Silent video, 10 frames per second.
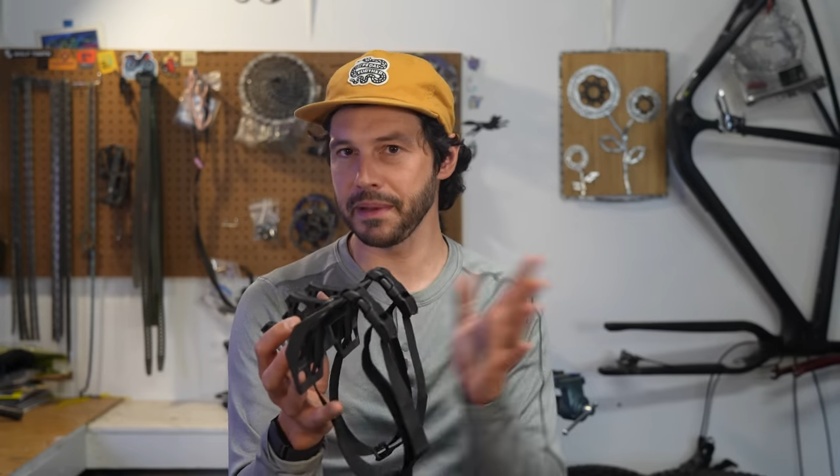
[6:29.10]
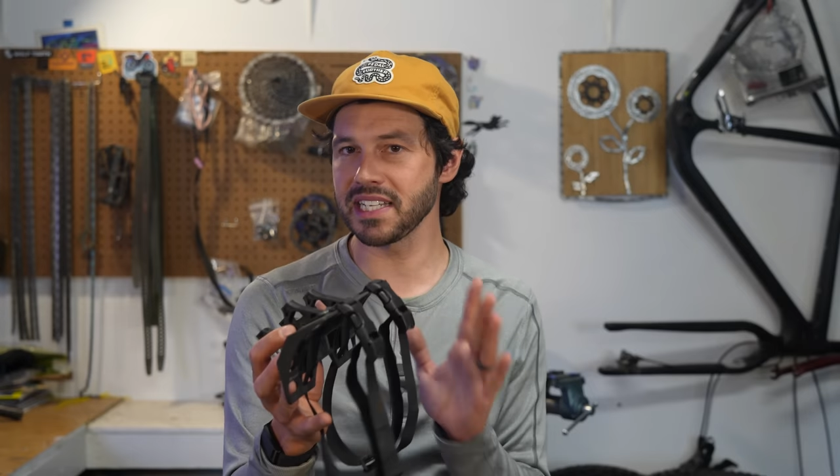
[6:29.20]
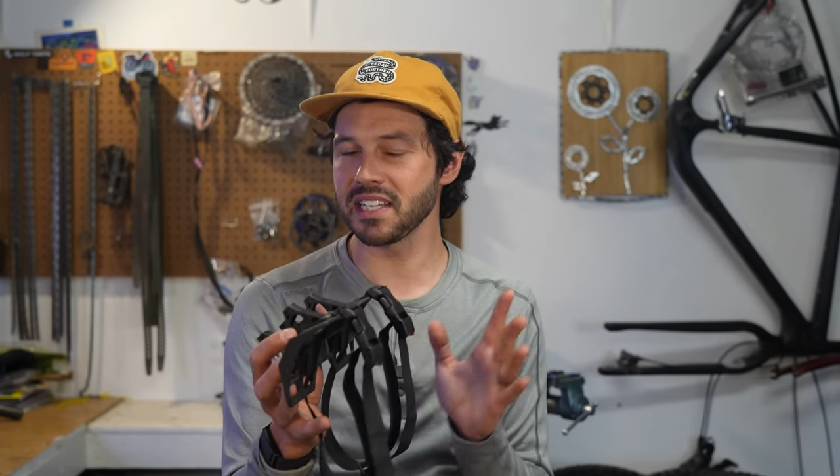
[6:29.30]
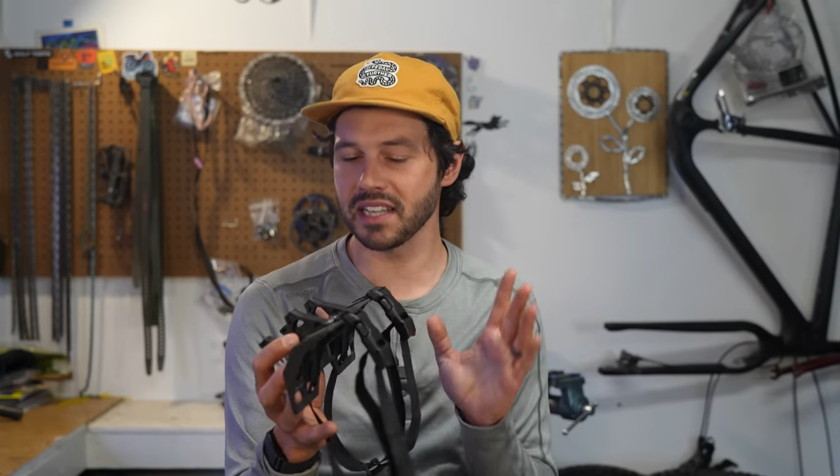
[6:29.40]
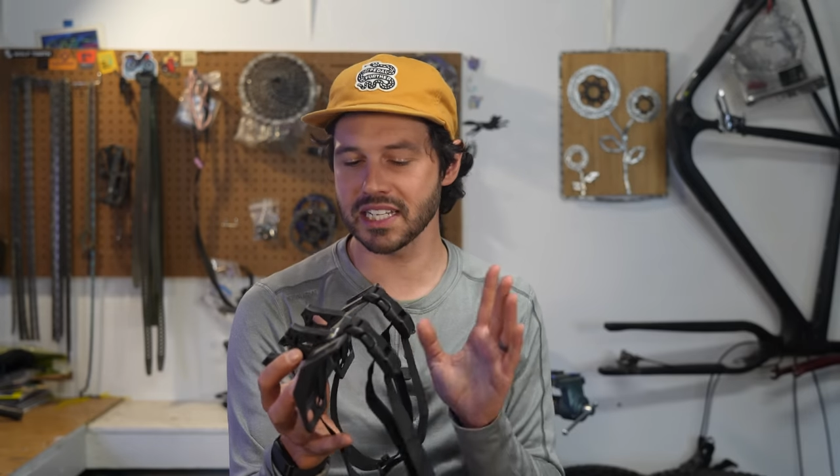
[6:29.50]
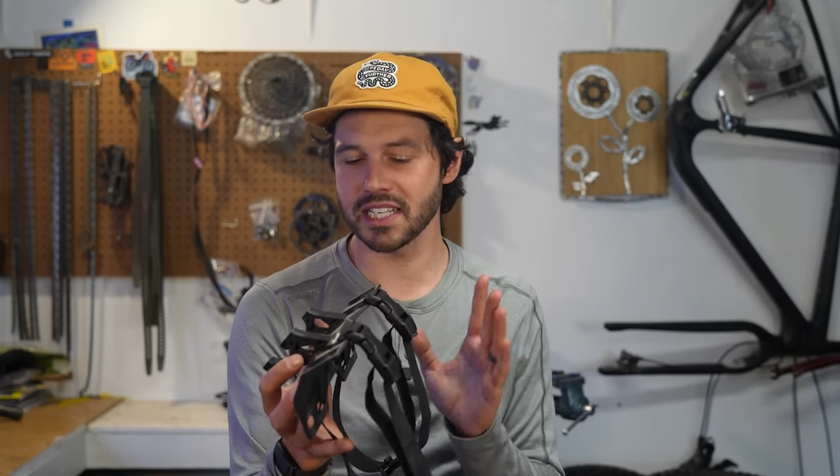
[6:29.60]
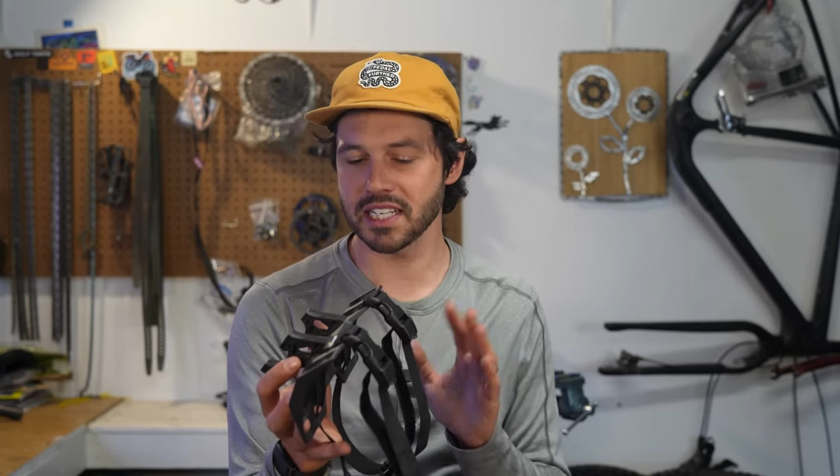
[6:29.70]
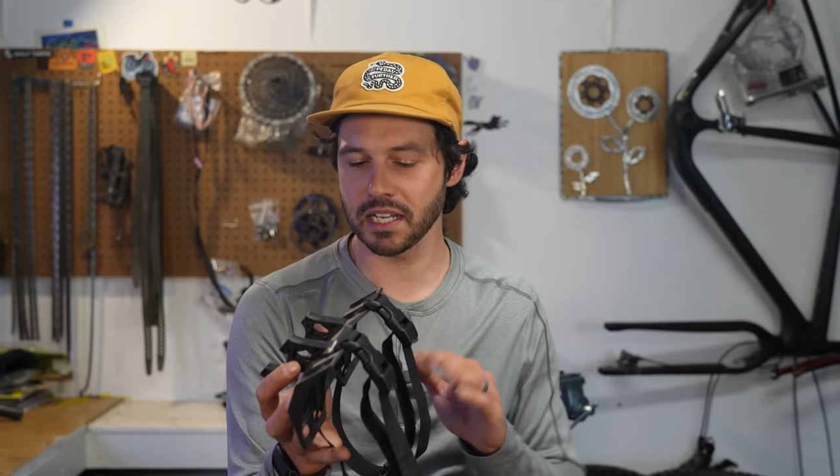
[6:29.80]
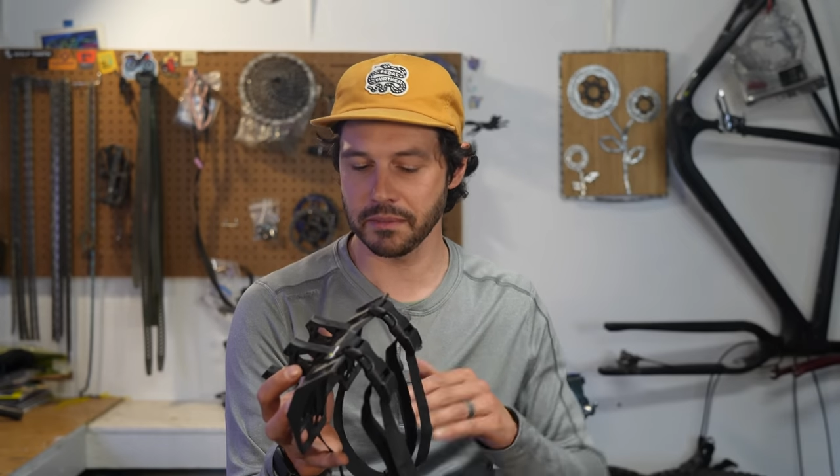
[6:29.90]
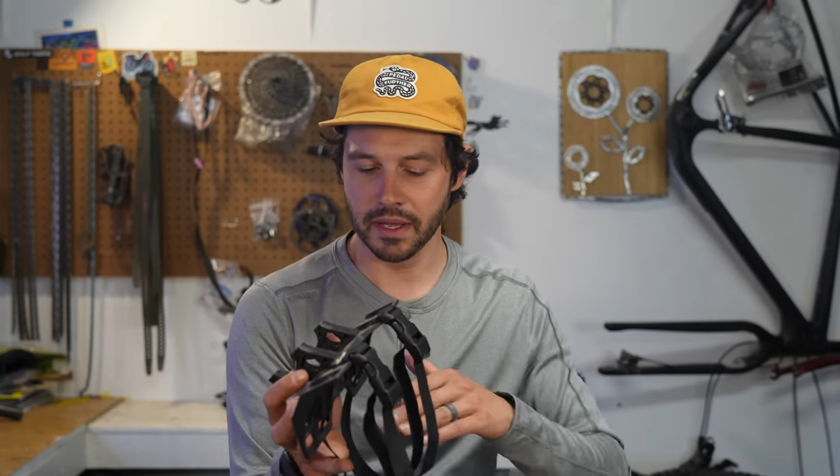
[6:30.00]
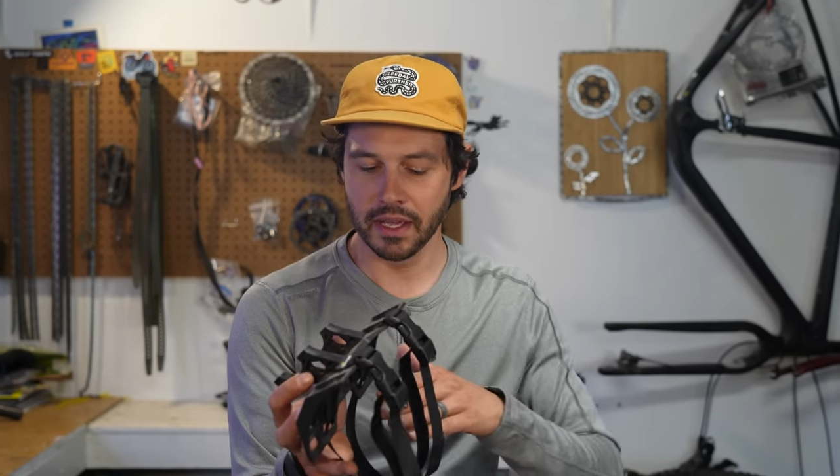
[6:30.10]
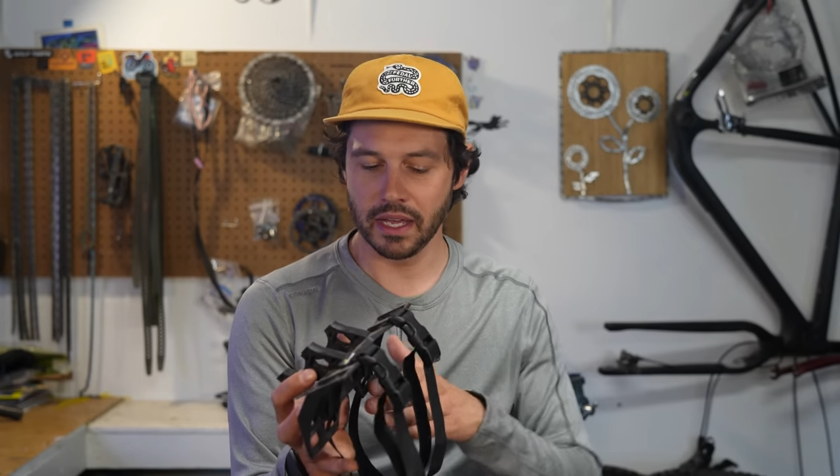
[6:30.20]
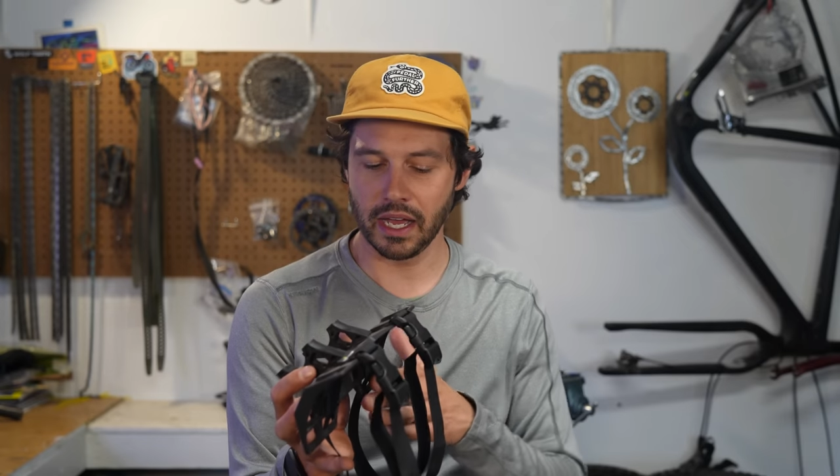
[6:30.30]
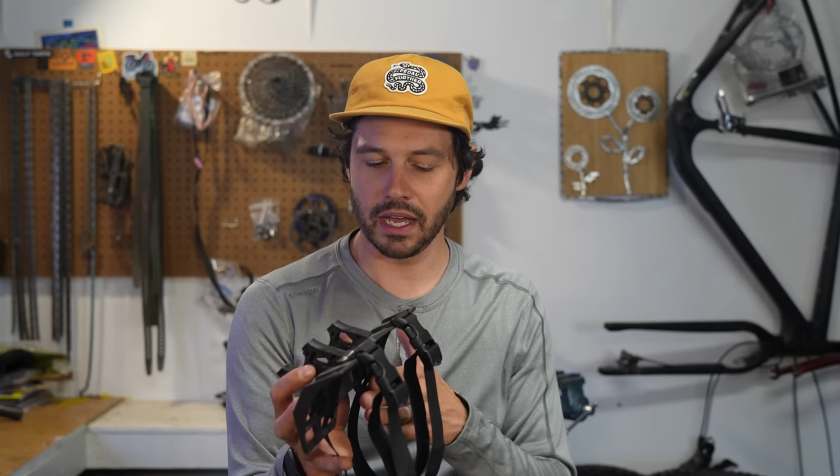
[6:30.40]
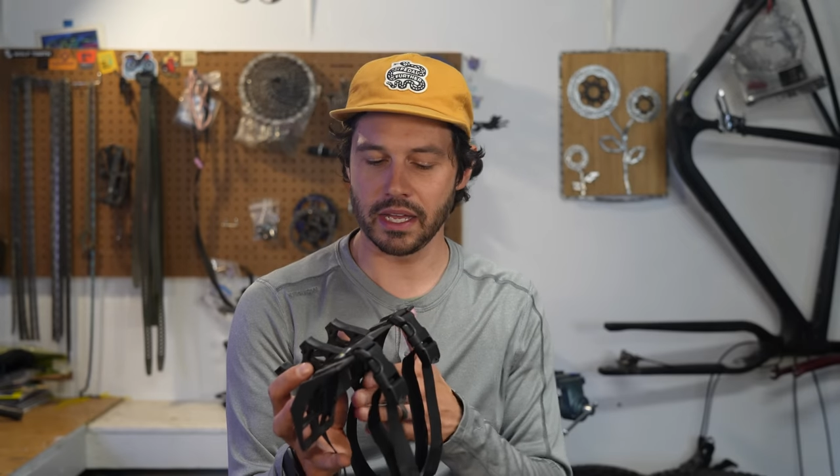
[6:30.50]
the base of this system
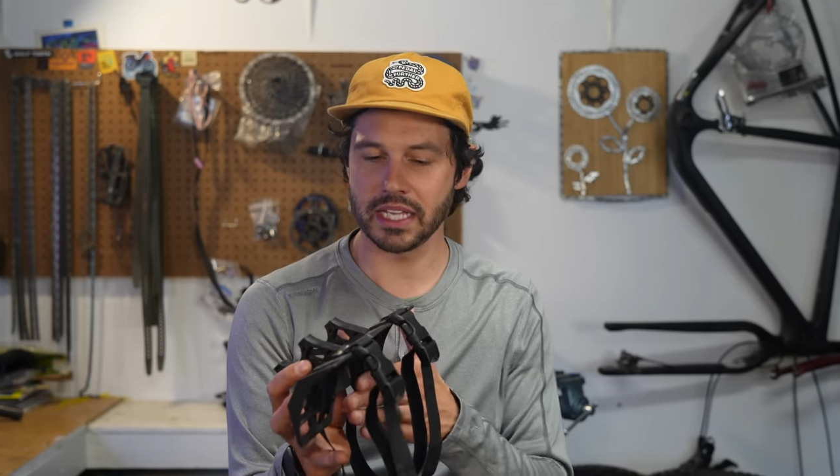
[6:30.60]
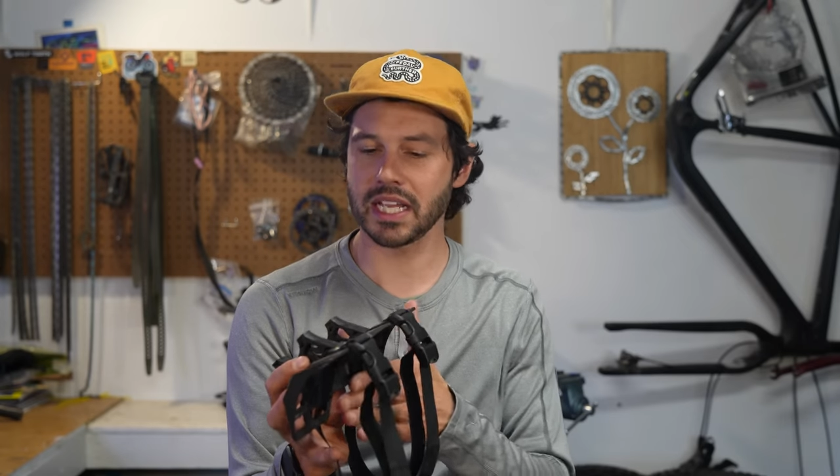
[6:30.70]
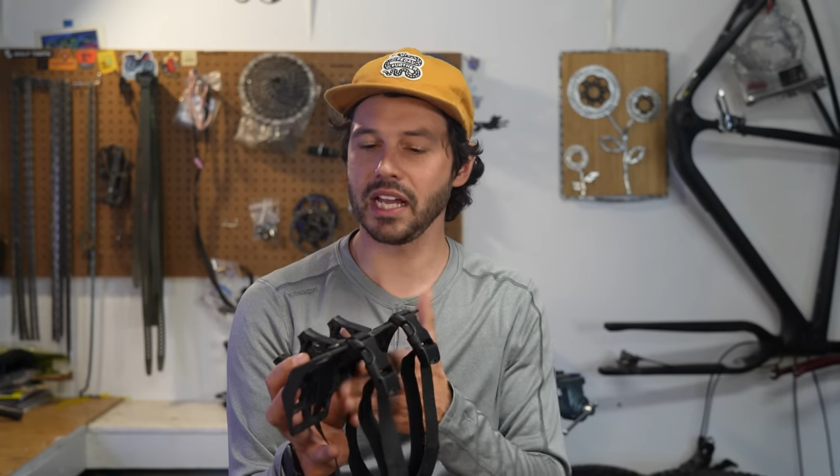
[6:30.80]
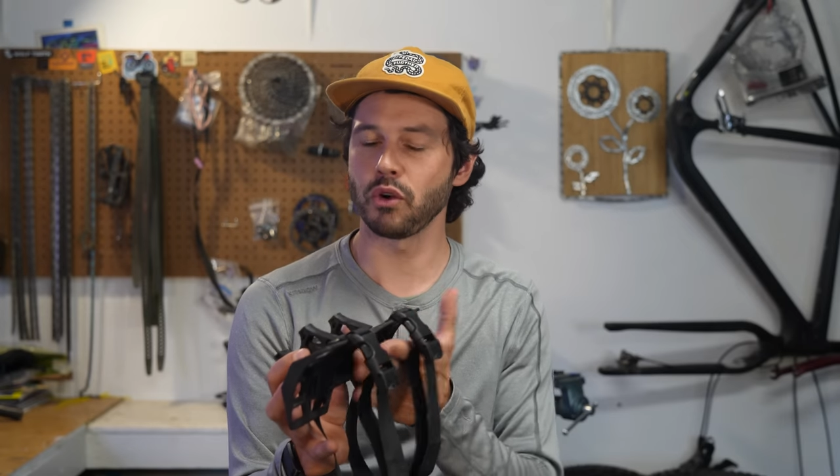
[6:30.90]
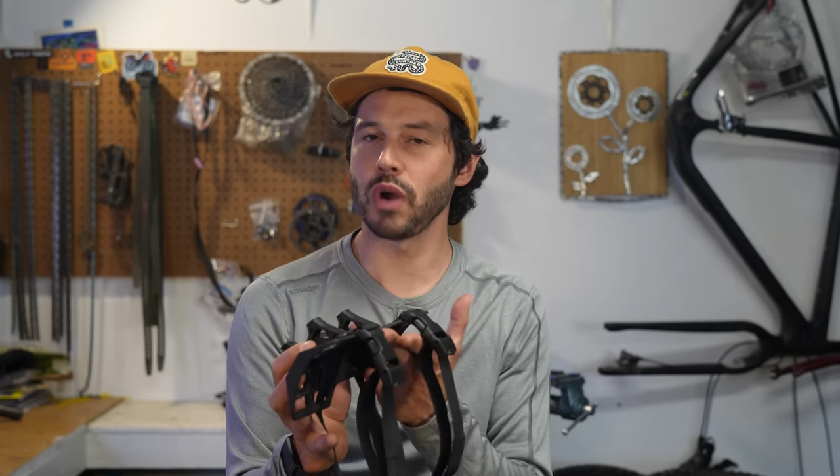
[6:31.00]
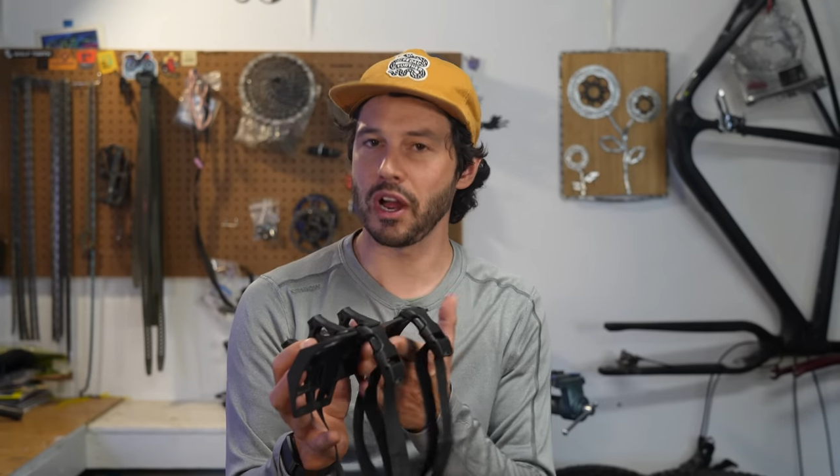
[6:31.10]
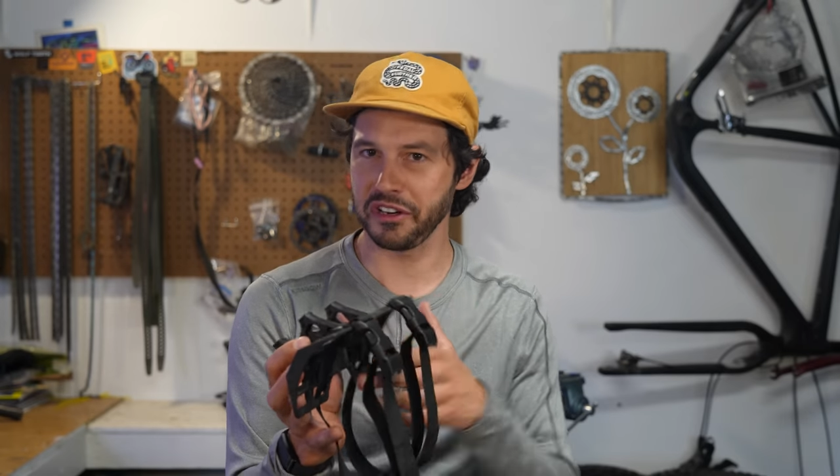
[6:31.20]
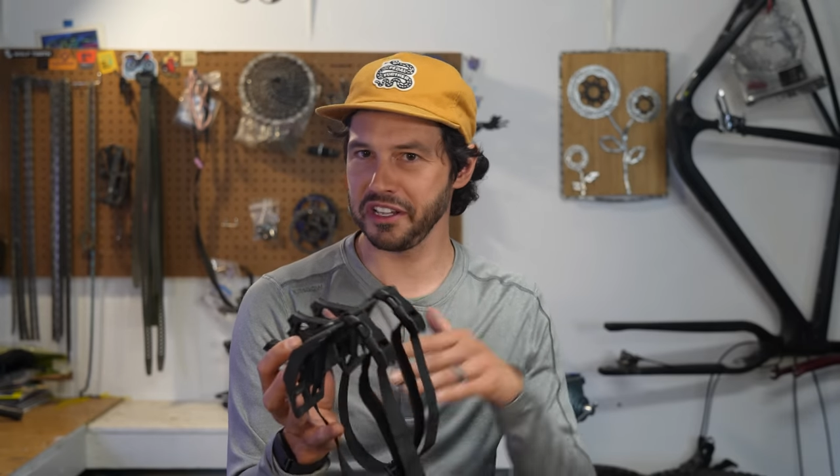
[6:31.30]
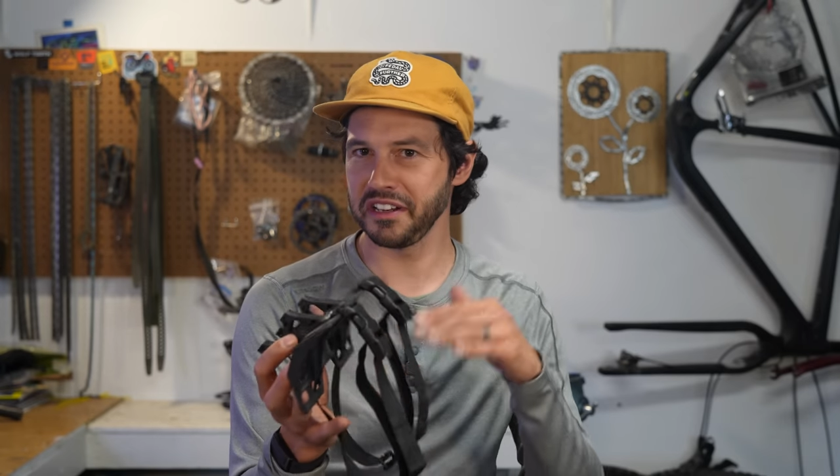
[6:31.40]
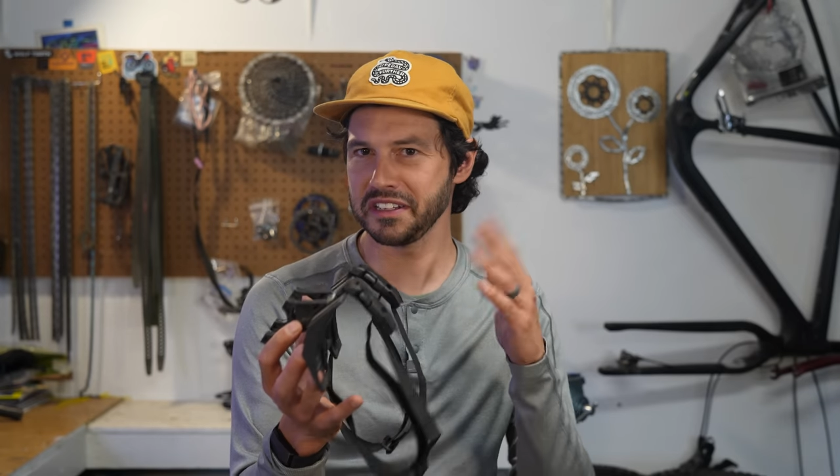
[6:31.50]
uh, is kind of rounded.